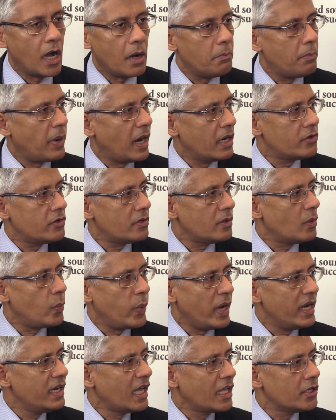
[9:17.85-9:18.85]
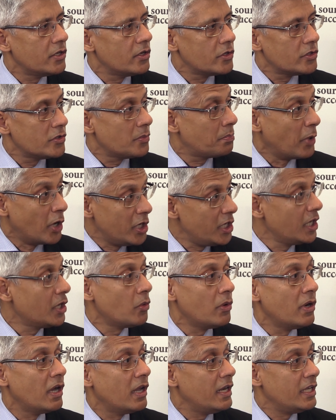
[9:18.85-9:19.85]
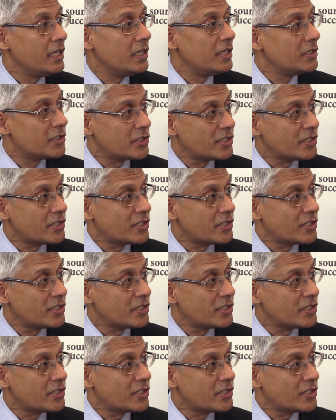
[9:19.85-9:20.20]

uh, but wind and particularly